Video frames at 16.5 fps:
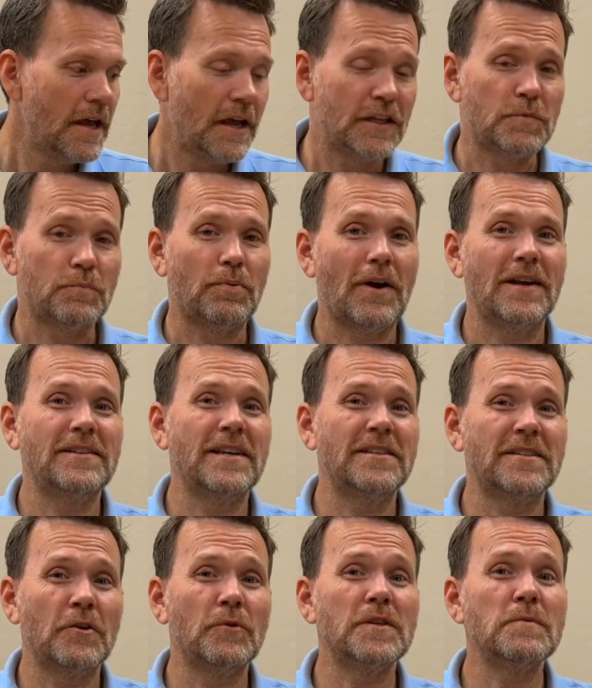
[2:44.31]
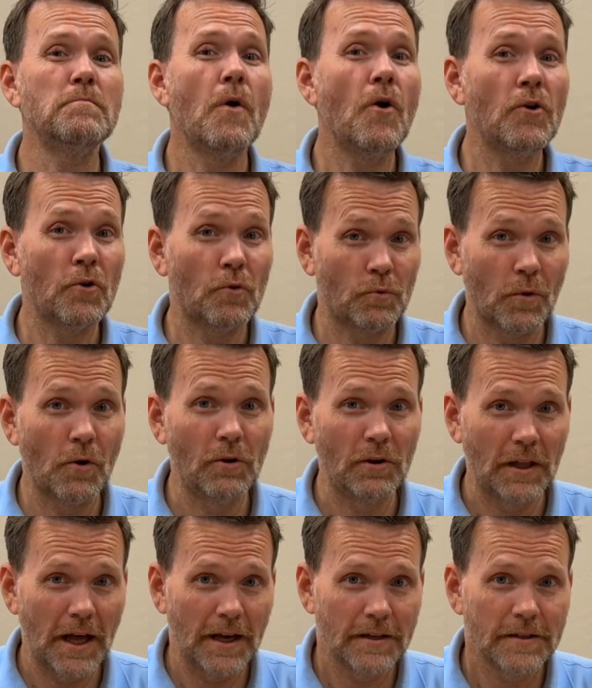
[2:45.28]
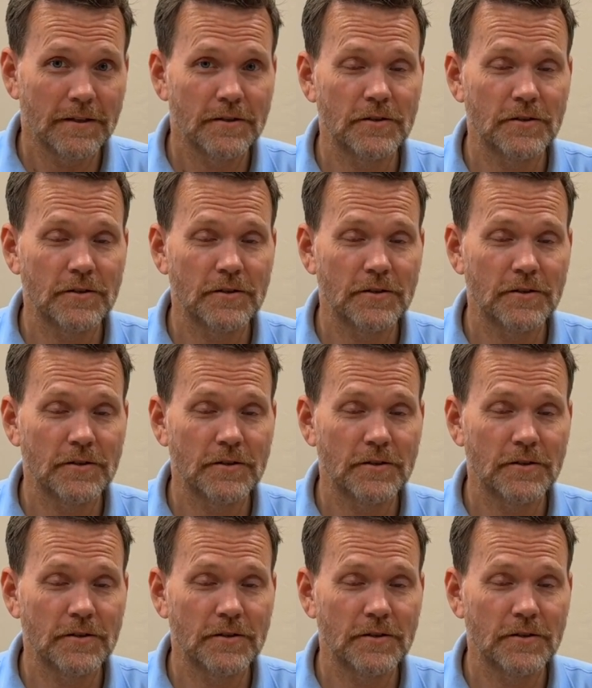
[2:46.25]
Its processor was Motorola,